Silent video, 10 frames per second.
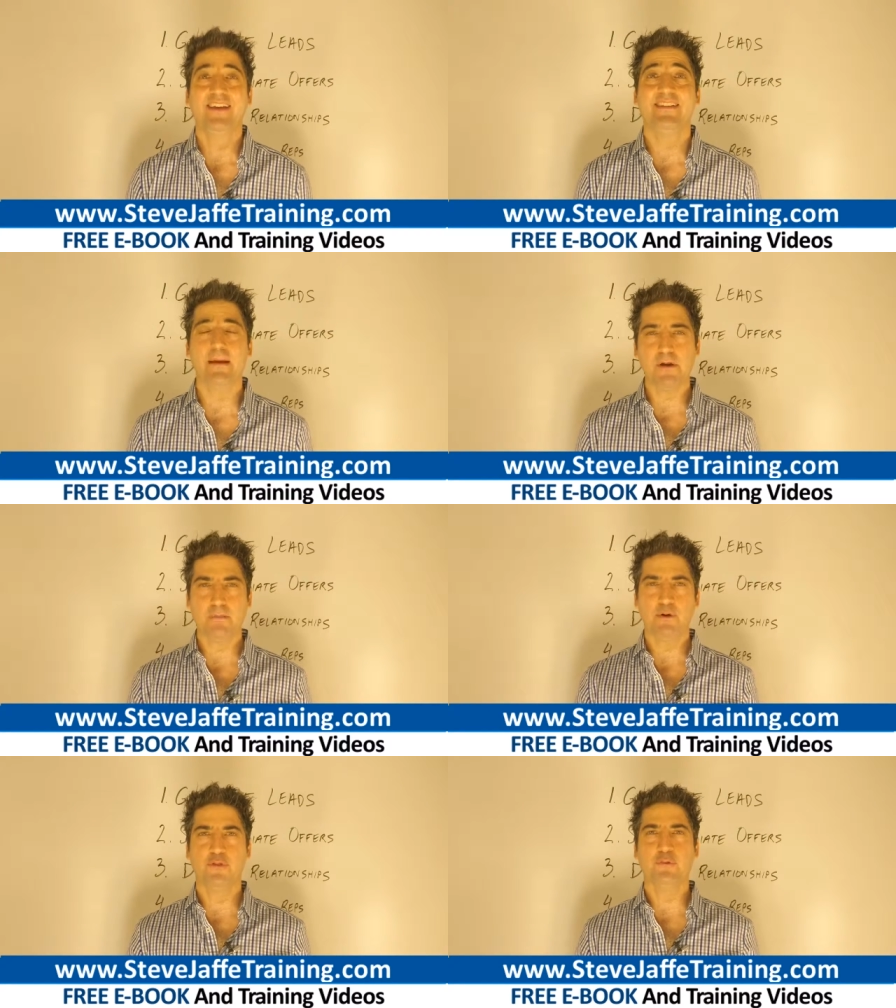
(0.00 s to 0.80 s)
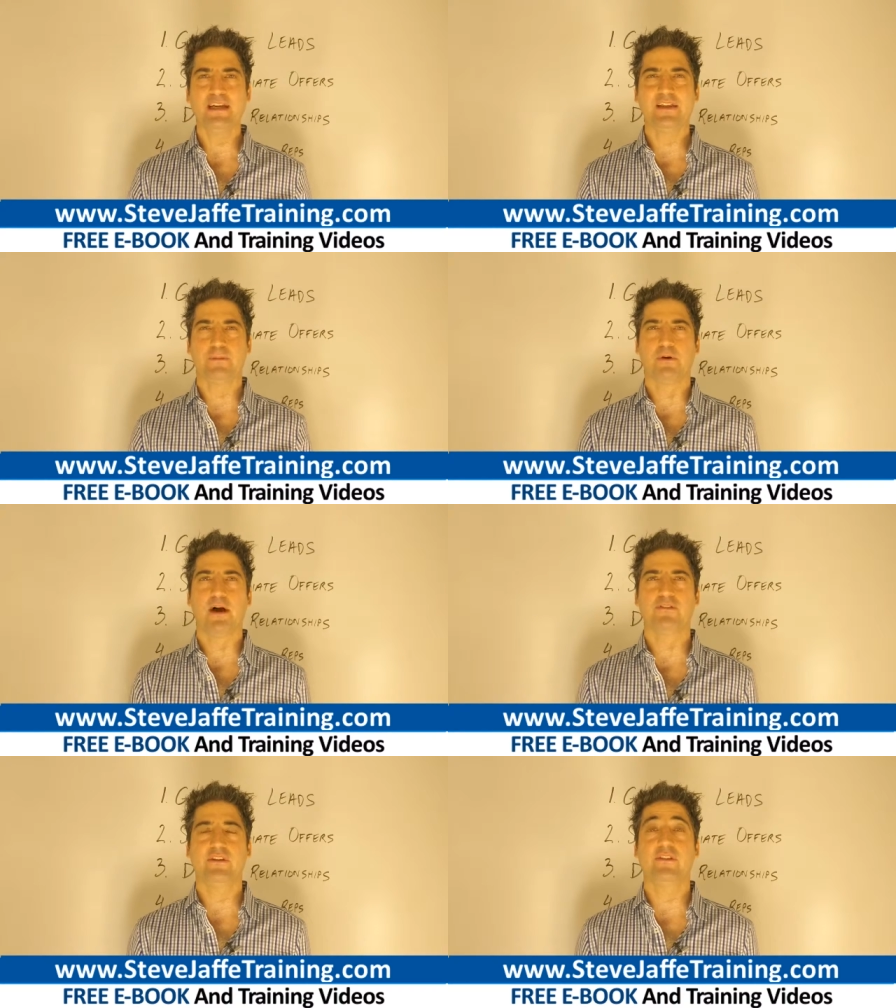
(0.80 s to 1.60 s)
Step number three in the
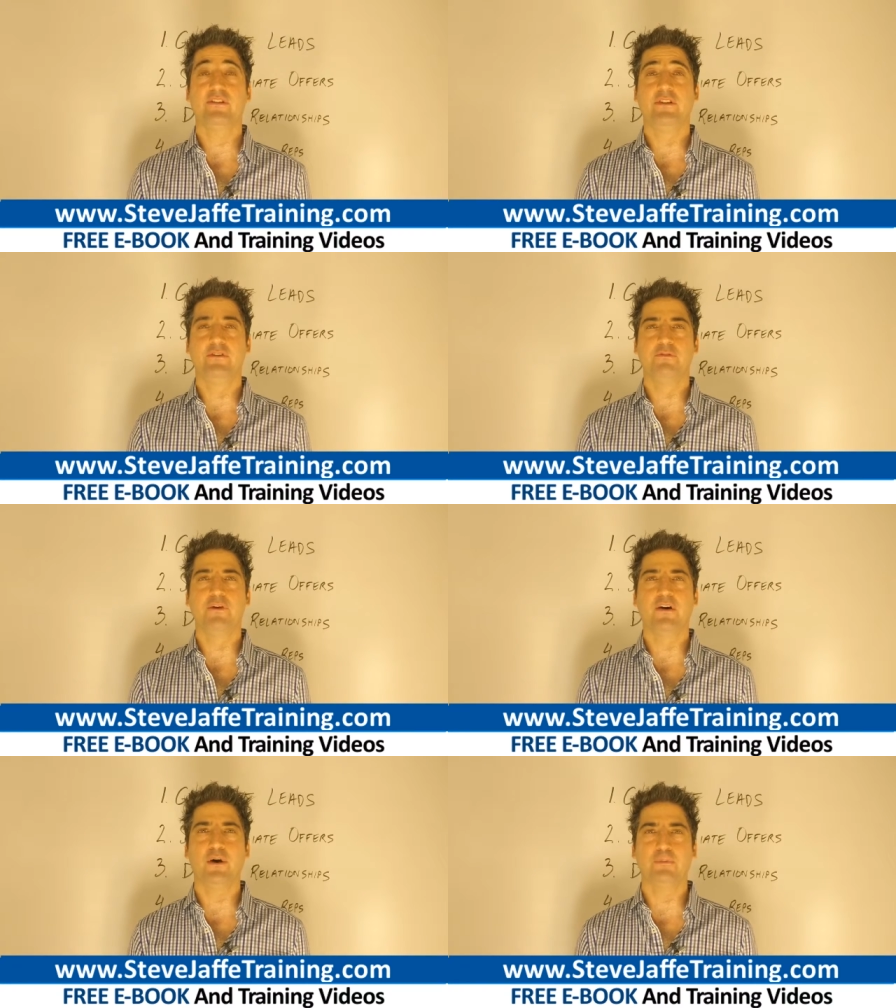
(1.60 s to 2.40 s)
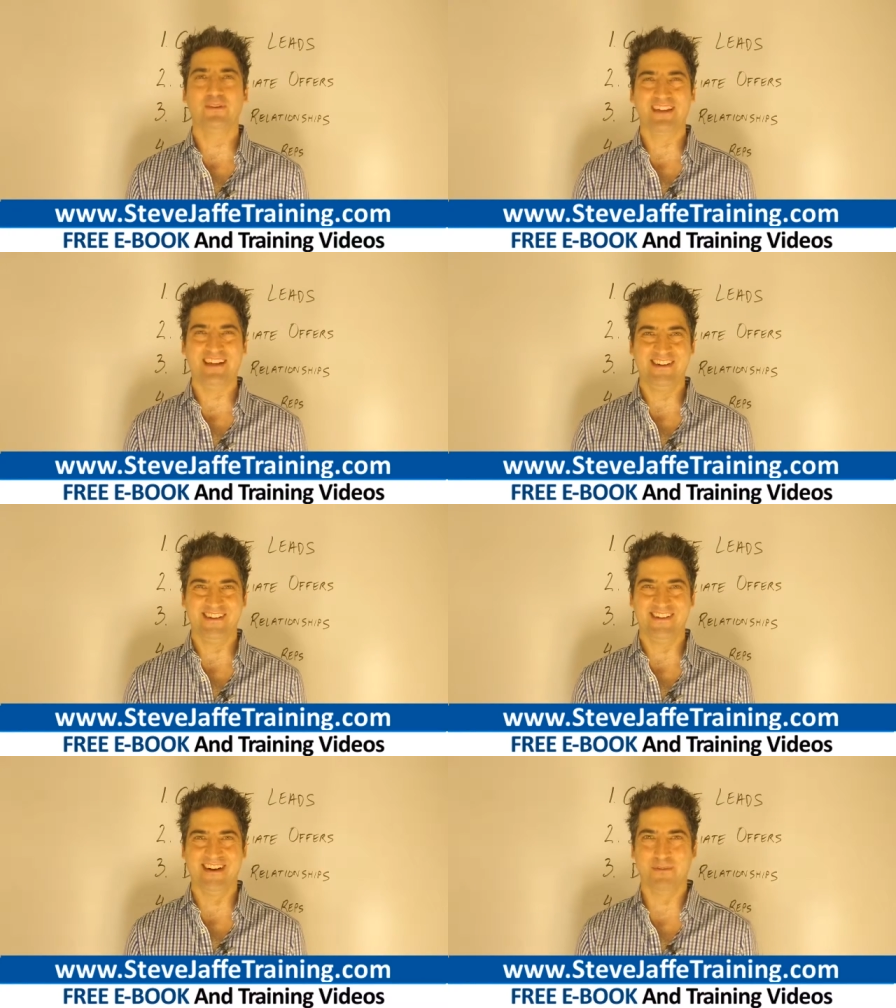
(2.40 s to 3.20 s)
process is to develop
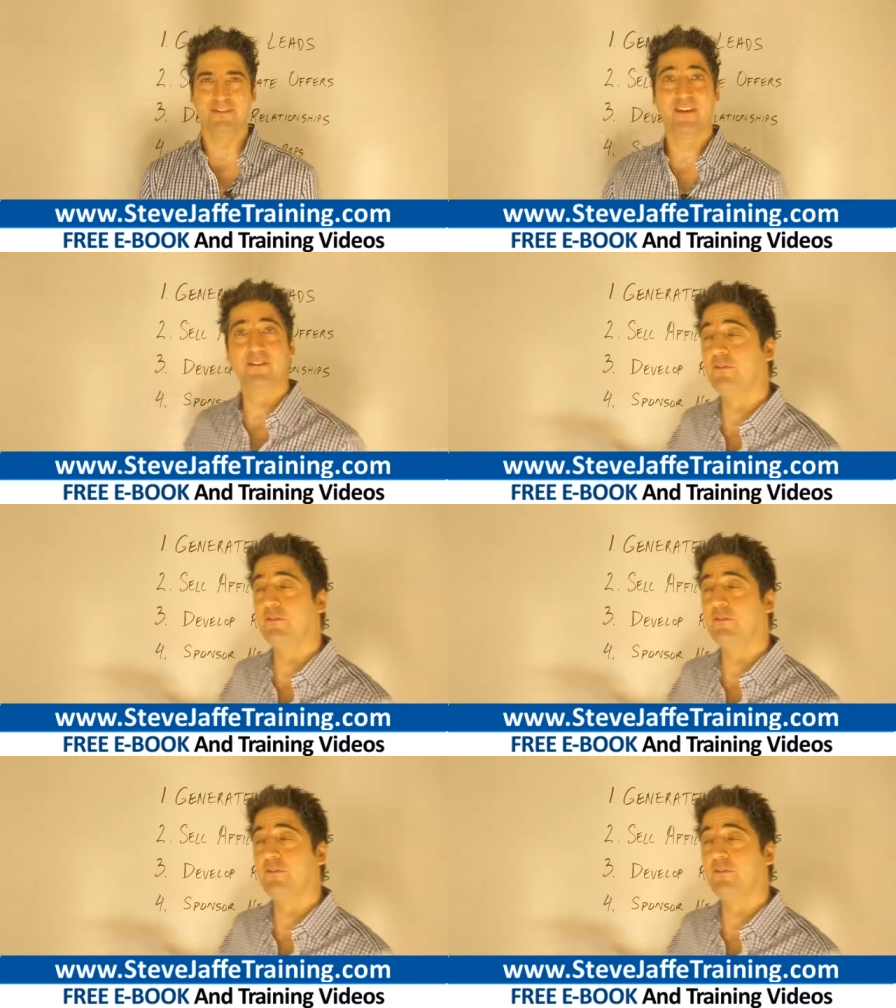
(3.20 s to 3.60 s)
relationships.